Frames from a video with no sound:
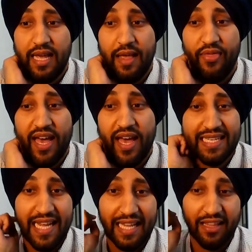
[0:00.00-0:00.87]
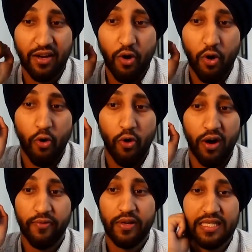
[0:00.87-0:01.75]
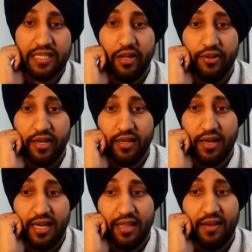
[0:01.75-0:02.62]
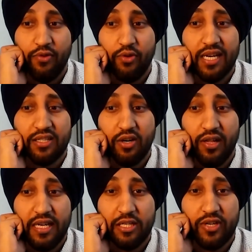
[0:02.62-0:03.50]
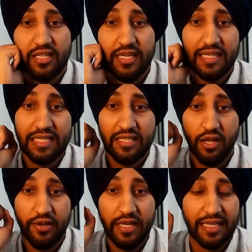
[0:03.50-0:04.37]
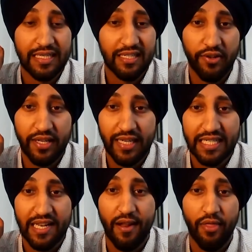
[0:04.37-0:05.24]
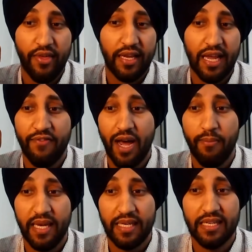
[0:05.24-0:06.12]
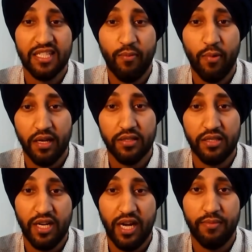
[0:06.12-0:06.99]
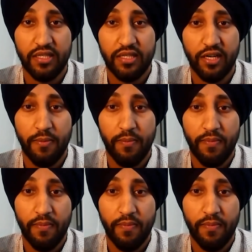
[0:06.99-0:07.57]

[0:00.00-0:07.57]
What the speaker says: And that is at the core of consulting. I think if you guys are all interested in consulting, consulting is nothing if not making someone else's job easier.